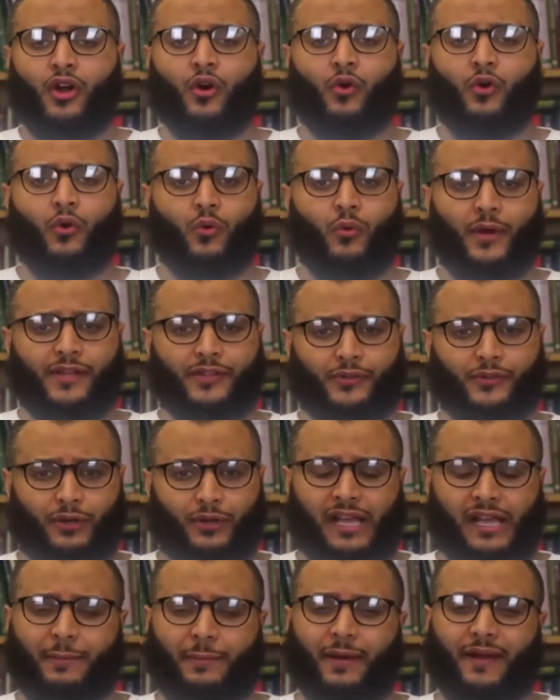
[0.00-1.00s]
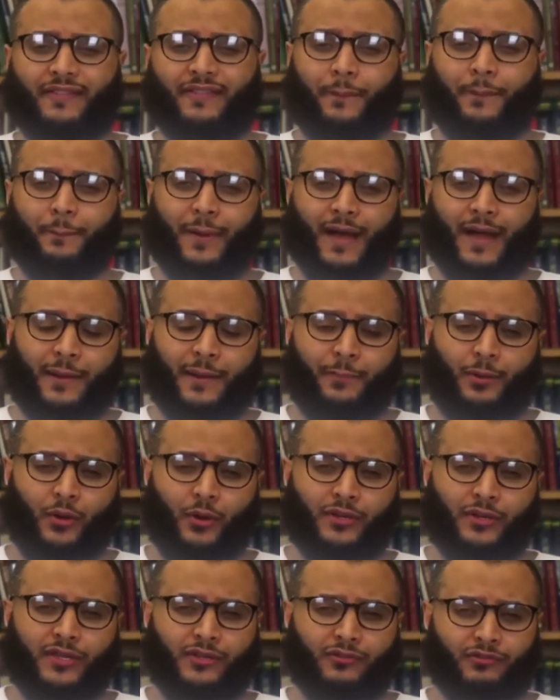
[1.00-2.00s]
or we're talking about the
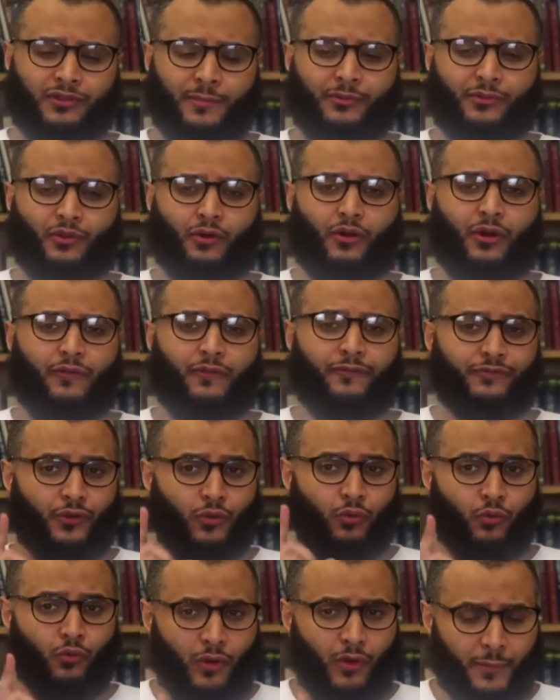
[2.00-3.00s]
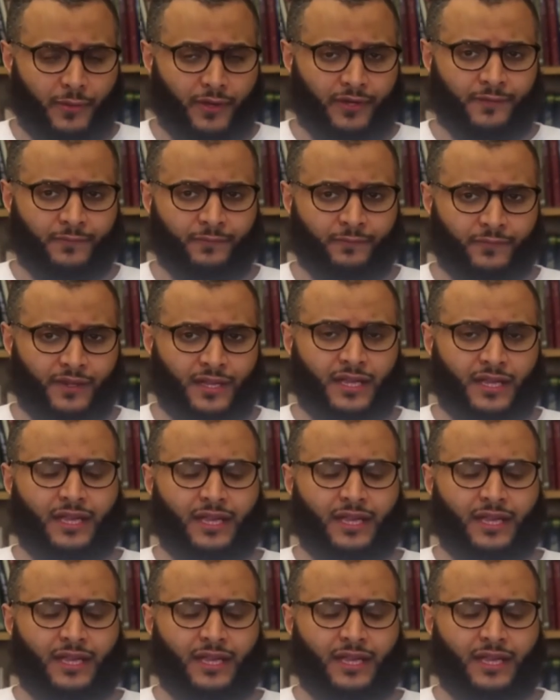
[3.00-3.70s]
backbone and the ribs of the woman,